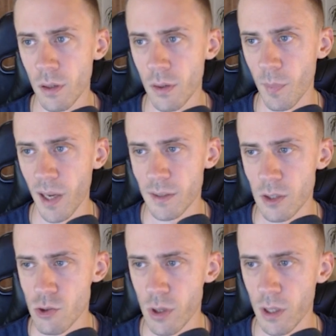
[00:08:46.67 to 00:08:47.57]
the Manta
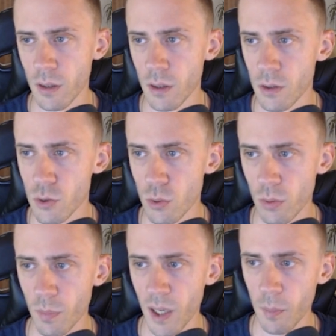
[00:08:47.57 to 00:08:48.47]
chain to
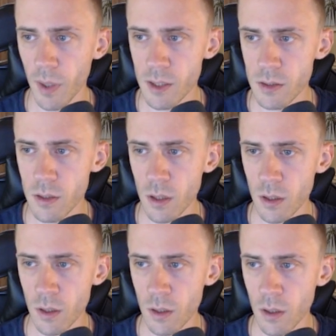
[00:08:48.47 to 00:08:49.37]
the metamask
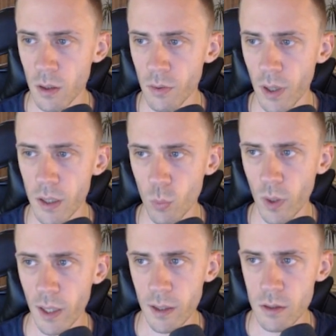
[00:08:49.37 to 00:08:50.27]
right
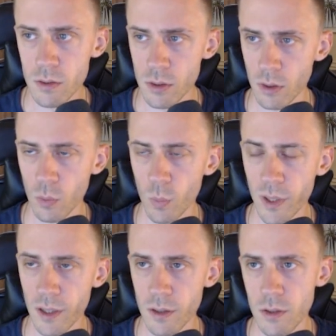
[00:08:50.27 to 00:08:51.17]
away so we
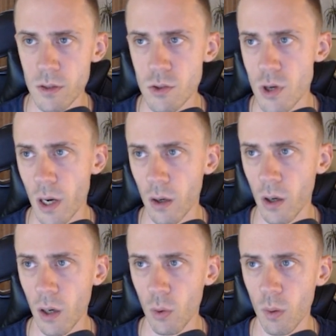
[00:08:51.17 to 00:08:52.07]
can check
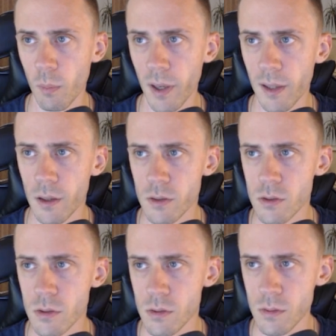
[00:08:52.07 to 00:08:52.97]
our balance.